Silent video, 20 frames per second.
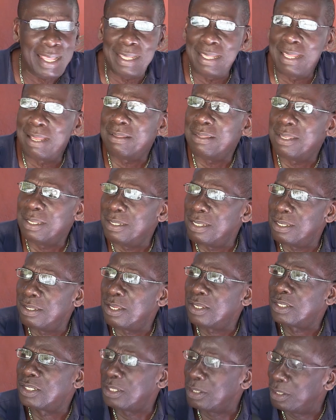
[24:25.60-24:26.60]

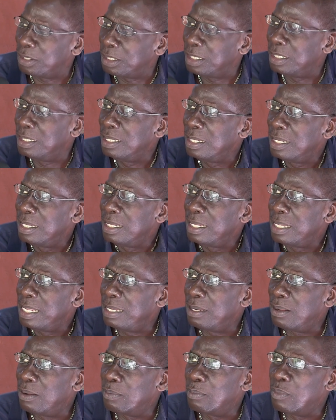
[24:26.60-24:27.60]
You should.
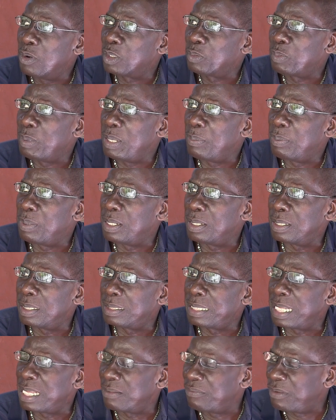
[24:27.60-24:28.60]
You know, most
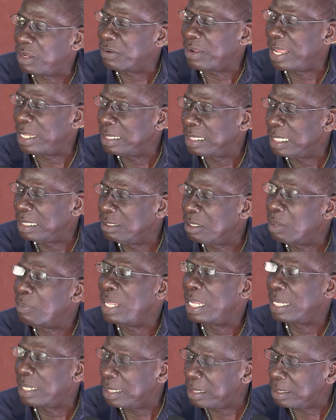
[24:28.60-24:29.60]
people take it for granted.
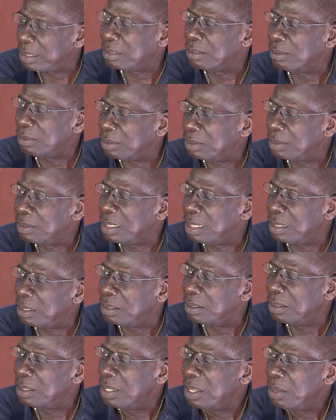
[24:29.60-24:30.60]
Jamaicans too, you
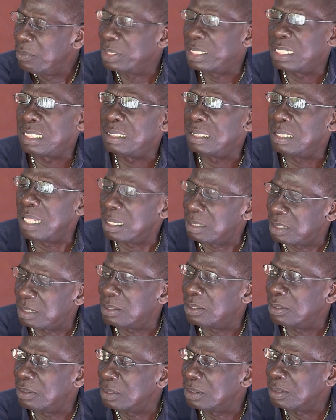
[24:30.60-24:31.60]
know, which is not
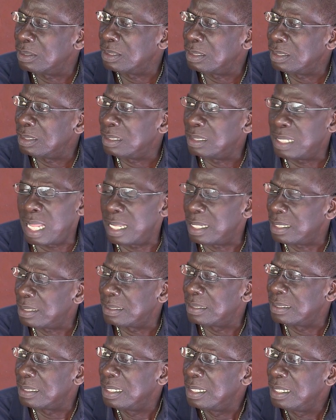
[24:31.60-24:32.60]
so
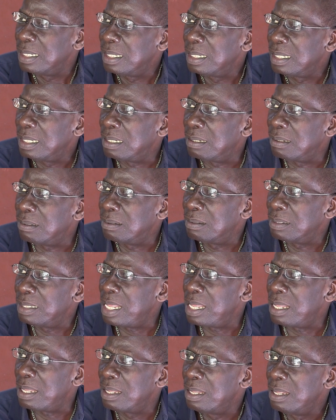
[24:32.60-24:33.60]
nice. You know,
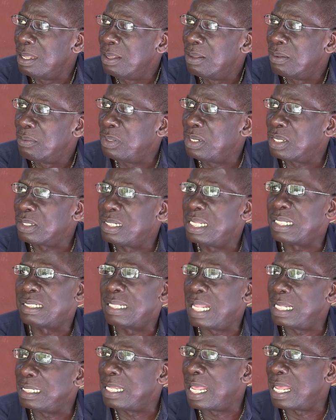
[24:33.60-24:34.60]
yeah, we just
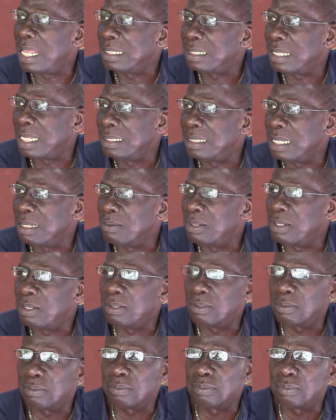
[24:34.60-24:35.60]
listen and dance and things. We
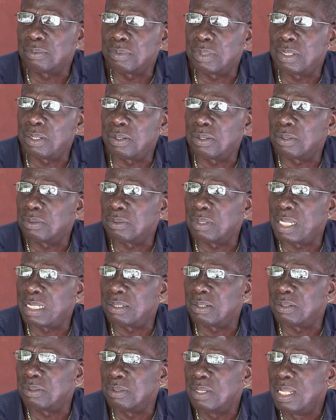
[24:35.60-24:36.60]
don't
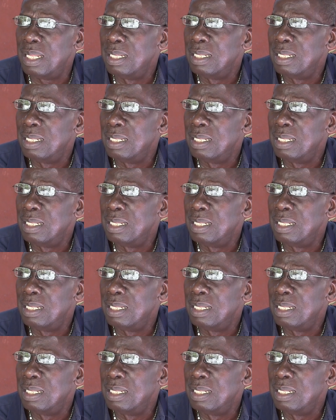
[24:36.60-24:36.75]
get to,